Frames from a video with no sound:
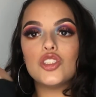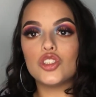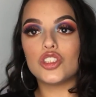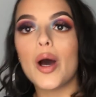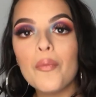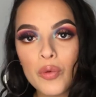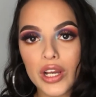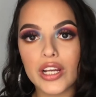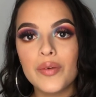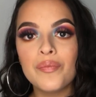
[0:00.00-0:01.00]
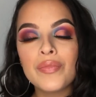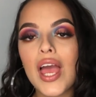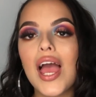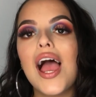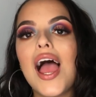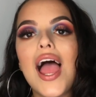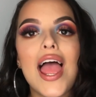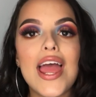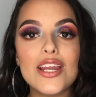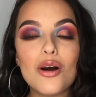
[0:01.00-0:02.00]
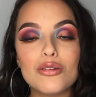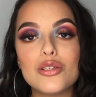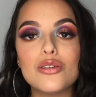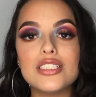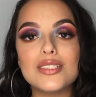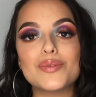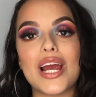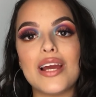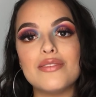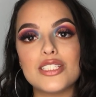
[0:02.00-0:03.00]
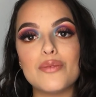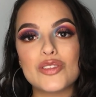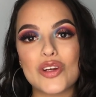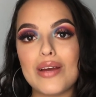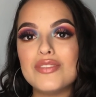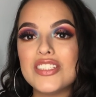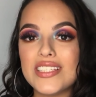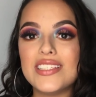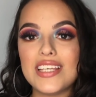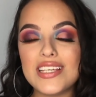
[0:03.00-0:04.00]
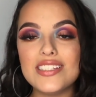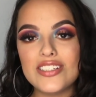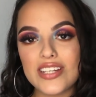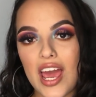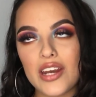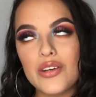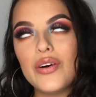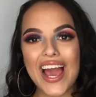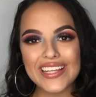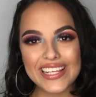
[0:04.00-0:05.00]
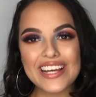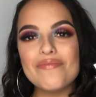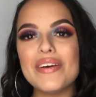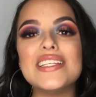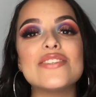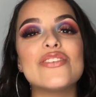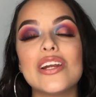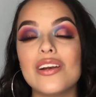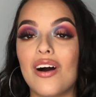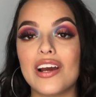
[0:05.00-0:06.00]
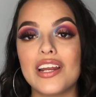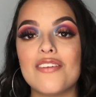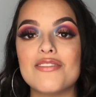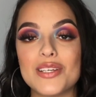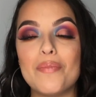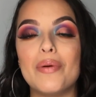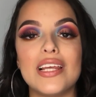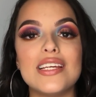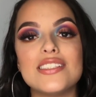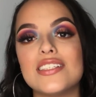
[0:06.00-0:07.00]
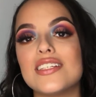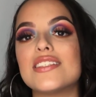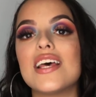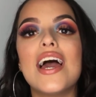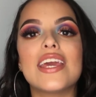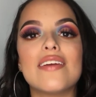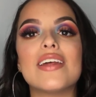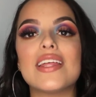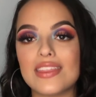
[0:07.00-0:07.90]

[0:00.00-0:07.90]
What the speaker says: somewhere. and also subscribe to this channel. I think I've made this video long enough, so please just give it a